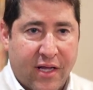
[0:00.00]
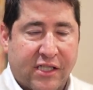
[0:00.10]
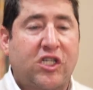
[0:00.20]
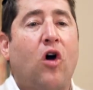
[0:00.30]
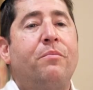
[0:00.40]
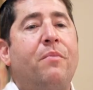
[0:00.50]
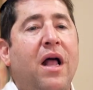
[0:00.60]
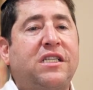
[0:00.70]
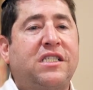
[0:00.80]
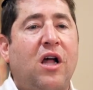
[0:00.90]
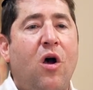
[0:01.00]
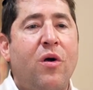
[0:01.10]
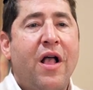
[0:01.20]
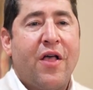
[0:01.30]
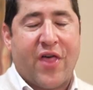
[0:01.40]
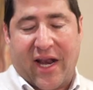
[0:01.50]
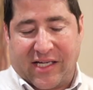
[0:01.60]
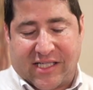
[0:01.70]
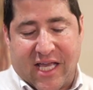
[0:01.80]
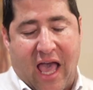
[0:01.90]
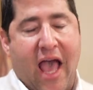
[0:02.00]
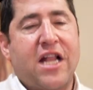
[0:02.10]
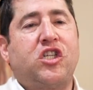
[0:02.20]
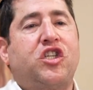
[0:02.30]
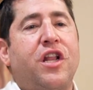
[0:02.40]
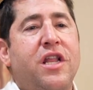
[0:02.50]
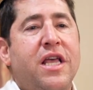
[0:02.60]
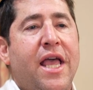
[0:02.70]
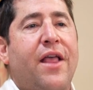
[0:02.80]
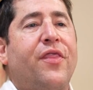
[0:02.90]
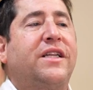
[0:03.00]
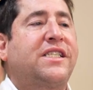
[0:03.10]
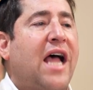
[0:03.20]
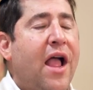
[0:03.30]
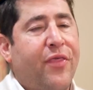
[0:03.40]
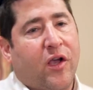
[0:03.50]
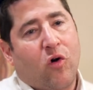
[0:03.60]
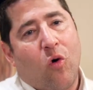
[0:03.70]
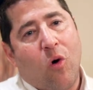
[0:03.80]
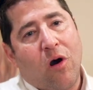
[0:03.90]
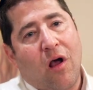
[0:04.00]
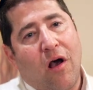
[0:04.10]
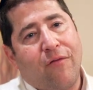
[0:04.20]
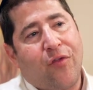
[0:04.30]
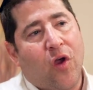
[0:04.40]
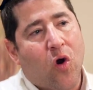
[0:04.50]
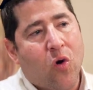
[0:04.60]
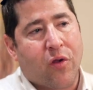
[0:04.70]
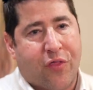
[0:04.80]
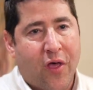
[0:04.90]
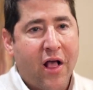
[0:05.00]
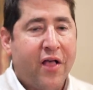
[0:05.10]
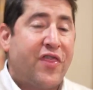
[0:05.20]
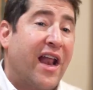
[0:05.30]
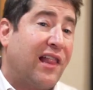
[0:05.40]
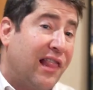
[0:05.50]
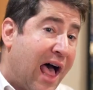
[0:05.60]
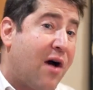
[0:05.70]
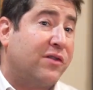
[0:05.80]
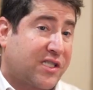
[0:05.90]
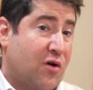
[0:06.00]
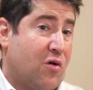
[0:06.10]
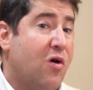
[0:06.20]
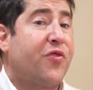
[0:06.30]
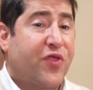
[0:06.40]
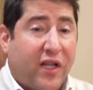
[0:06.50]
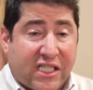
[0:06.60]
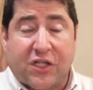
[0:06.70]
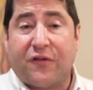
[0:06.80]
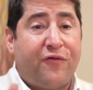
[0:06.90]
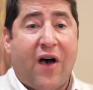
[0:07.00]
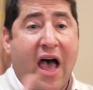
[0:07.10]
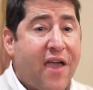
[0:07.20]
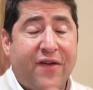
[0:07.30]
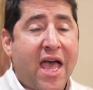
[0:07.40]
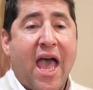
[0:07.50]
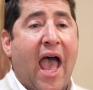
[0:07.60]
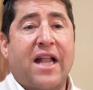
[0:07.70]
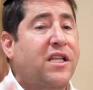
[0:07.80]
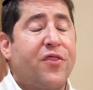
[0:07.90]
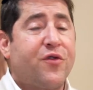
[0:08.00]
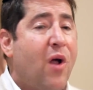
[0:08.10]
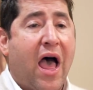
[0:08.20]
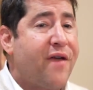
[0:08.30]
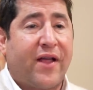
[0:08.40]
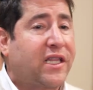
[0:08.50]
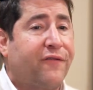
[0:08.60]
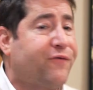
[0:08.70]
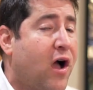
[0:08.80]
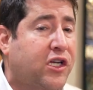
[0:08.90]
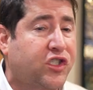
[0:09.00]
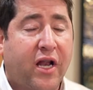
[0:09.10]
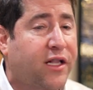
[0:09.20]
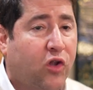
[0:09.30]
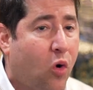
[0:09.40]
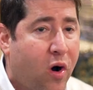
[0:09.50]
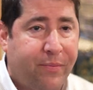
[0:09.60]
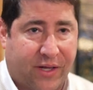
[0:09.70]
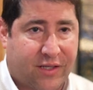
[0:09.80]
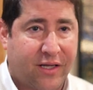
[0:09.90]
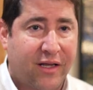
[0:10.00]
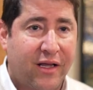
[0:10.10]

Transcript: so much so that it's the engine inside the core of the earth that allows the earth to survive and to thrive and to function and to orbit.